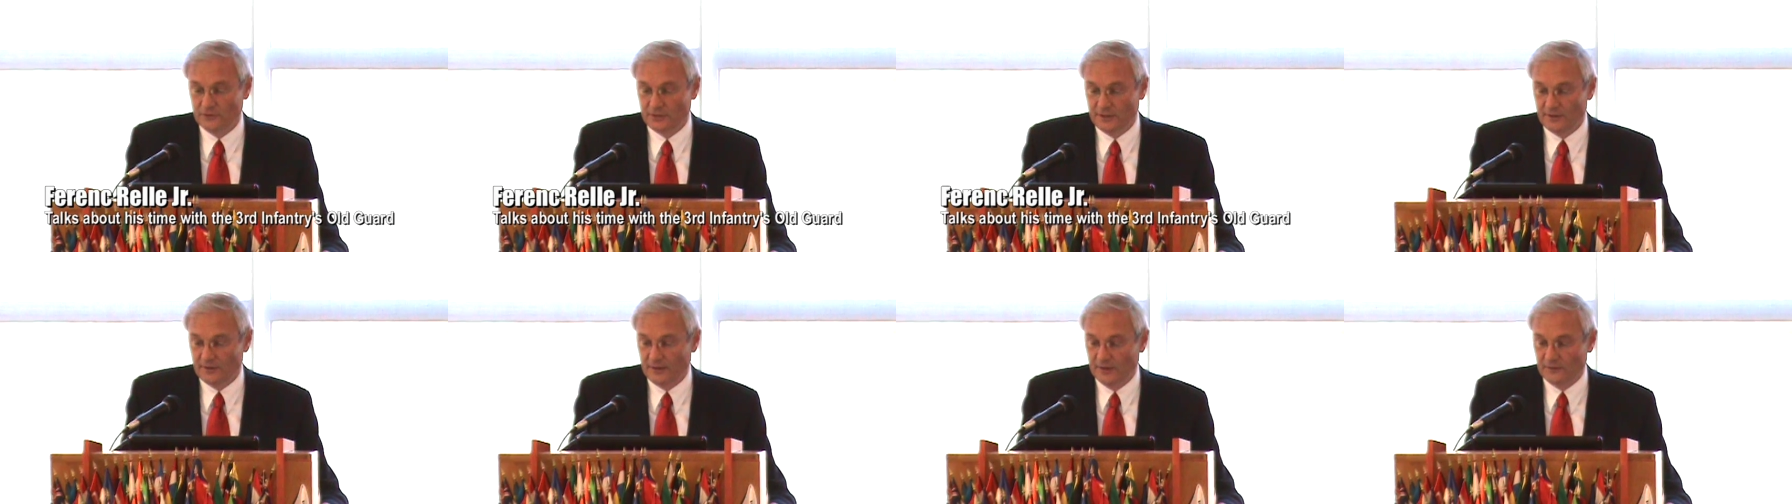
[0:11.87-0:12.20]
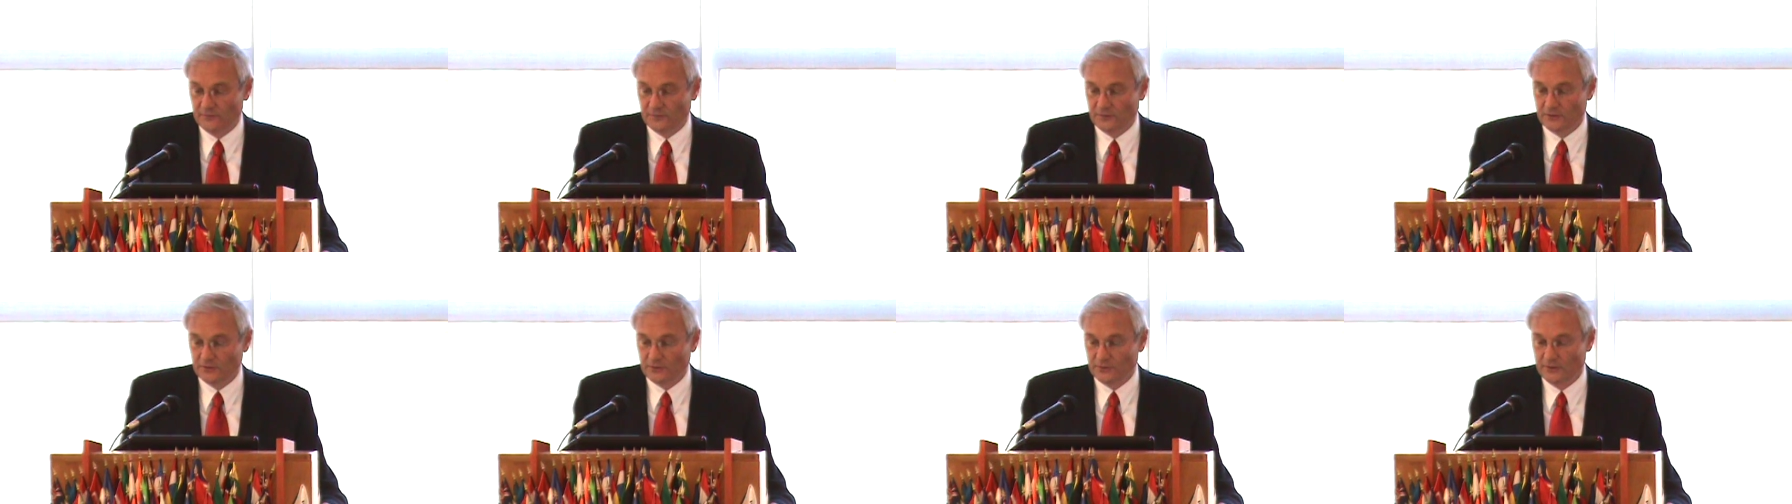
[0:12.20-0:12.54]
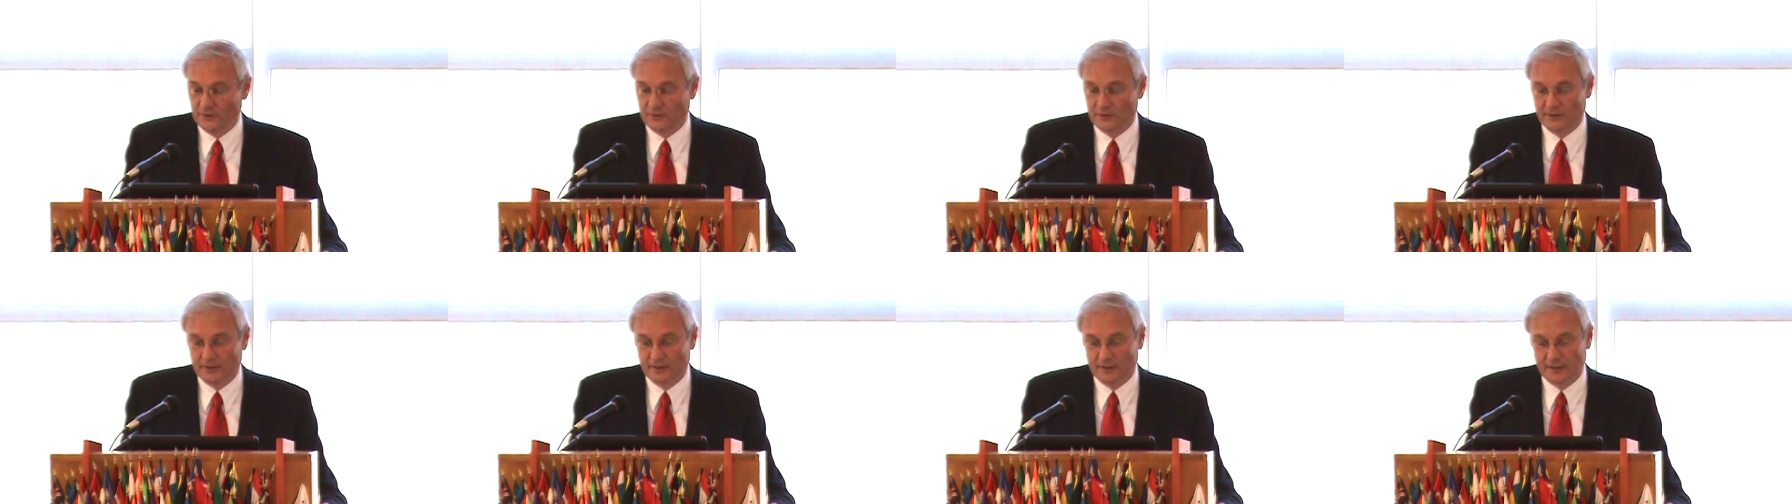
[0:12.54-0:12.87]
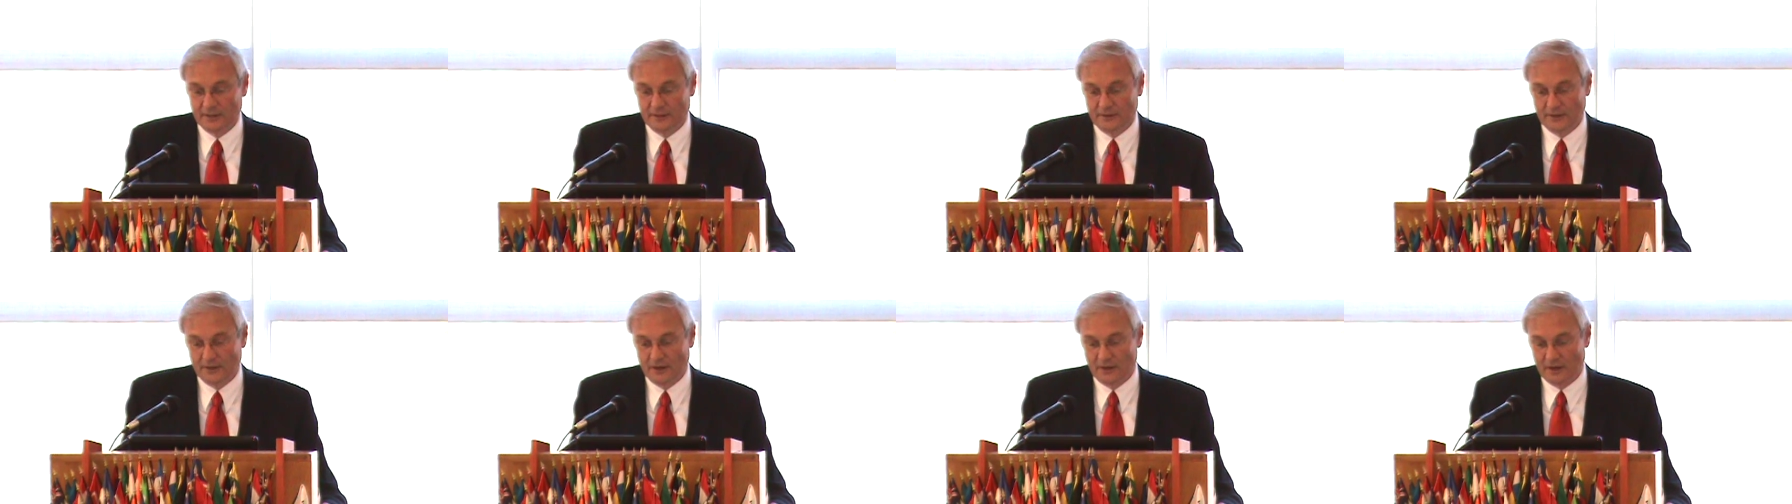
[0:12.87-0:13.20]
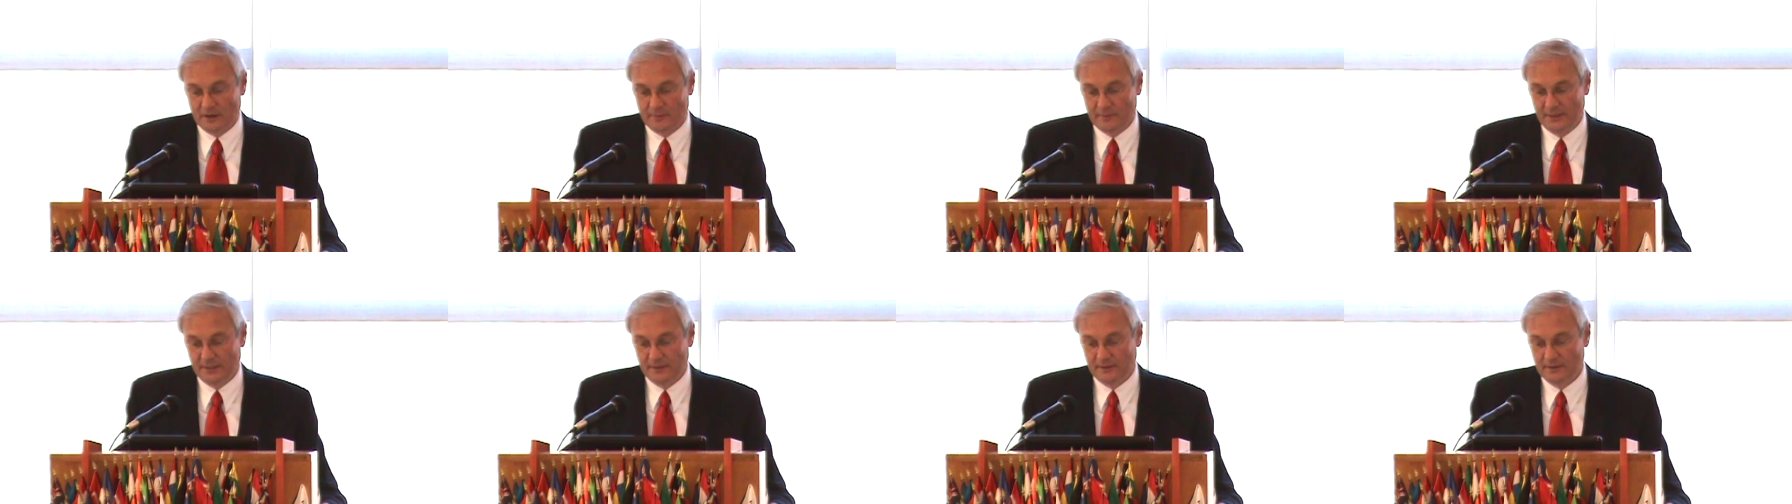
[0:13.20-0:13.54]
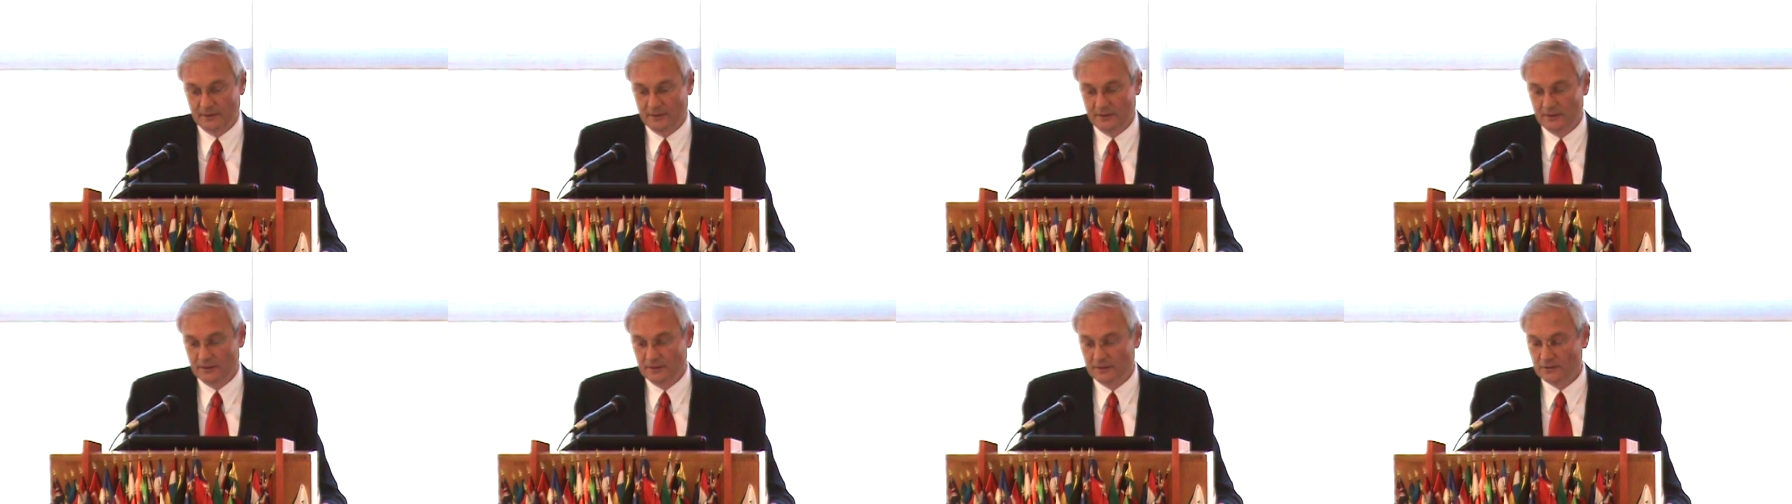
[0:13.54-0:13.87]
duty infantry unit in the
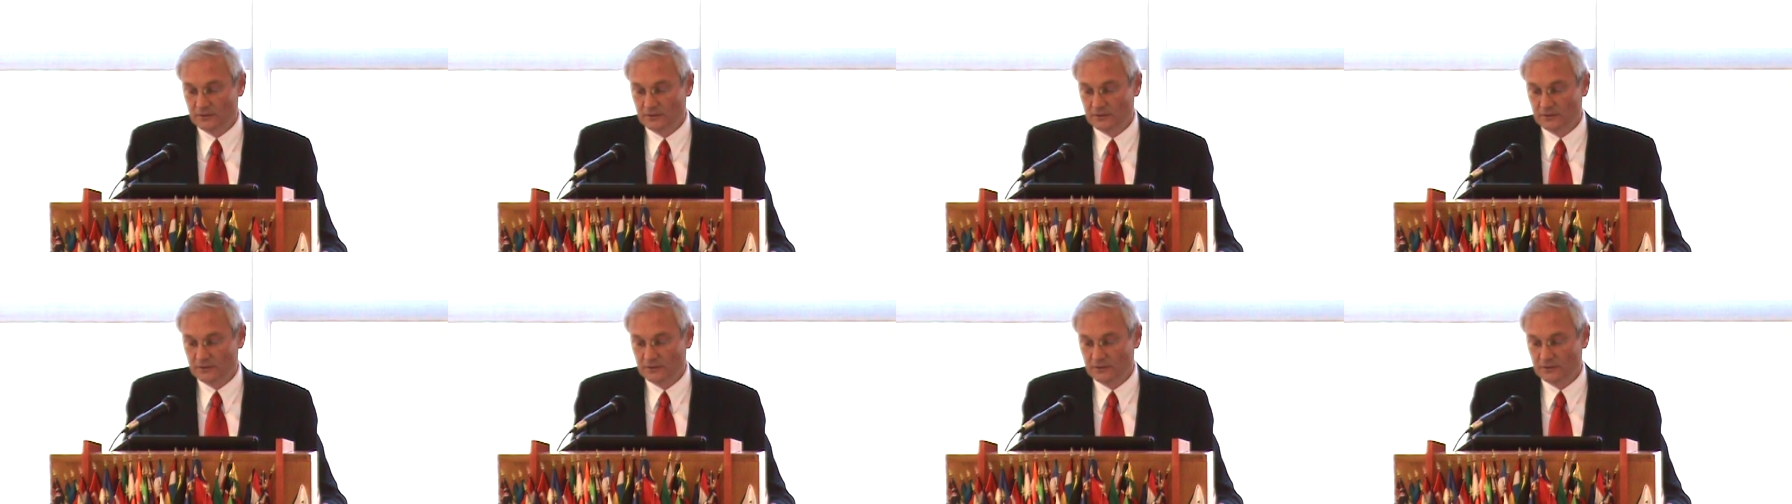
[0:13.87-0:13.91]
Army,